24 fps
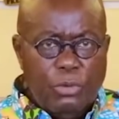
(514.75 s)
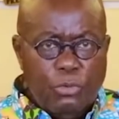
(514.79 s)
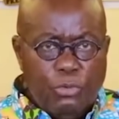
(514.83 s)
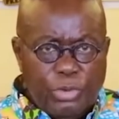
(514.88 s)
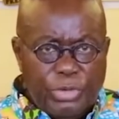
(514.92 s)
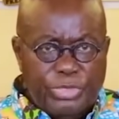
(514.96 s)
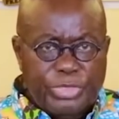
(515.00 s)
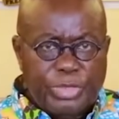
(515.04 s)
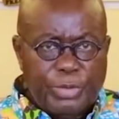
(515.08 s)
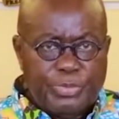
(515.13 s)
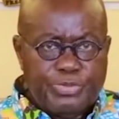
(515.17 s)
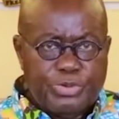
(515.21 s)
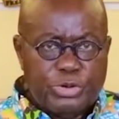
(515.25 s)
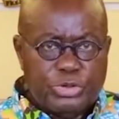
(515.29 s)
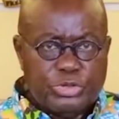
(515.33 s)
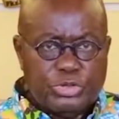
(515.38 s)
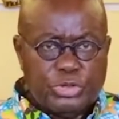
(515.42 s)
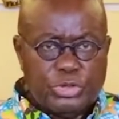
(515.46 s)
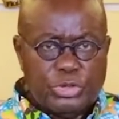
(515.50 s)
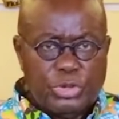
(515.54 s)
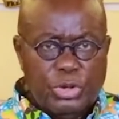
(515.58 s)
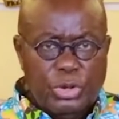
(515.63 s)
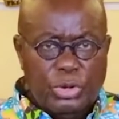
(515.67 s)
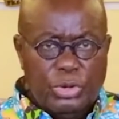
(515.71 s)
with the
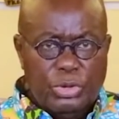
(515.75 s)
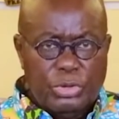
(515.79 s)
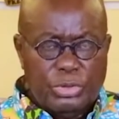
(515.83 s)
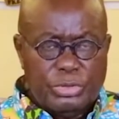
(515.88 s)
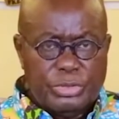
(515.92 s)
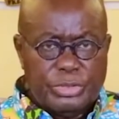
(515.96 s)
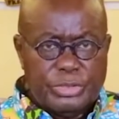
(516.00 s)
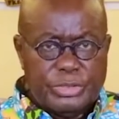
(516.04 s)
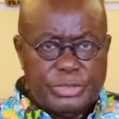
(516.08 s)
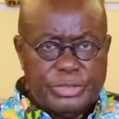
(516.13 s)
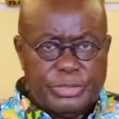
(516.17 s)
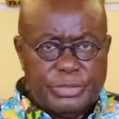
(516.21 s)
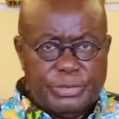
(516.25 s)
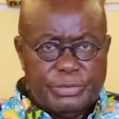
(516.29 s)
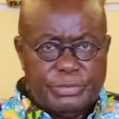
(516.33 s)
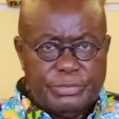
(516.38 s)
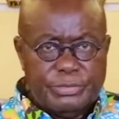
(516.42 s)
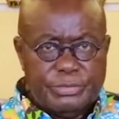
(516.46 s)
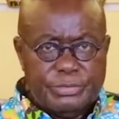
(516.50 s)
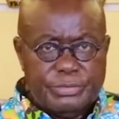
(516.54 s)
protocols.